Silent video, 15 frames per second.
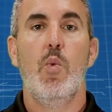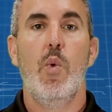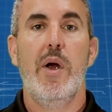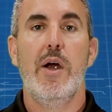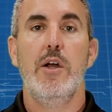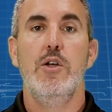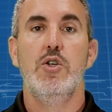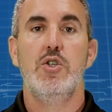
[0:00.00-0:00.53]

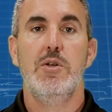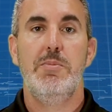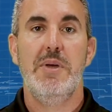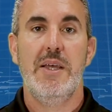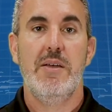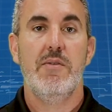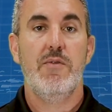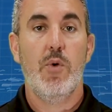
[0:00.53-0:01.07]
where you should
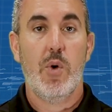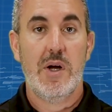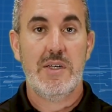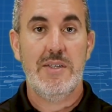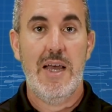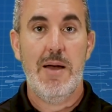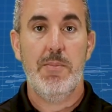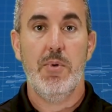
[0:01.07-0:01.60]
be. For
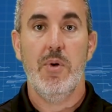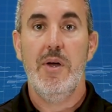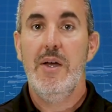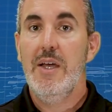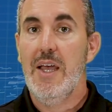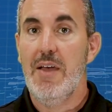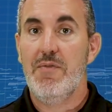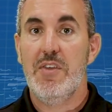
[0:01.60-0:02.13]
example,
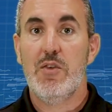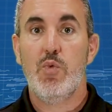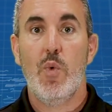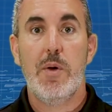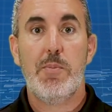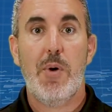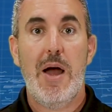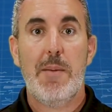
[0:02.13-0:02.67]
if this
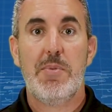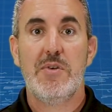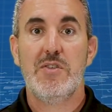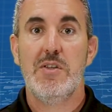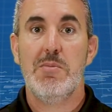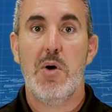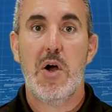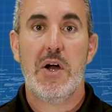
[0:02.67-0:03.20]
one property is
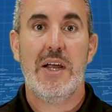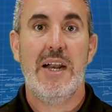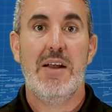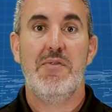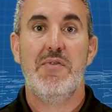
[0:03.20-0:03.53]
in the market at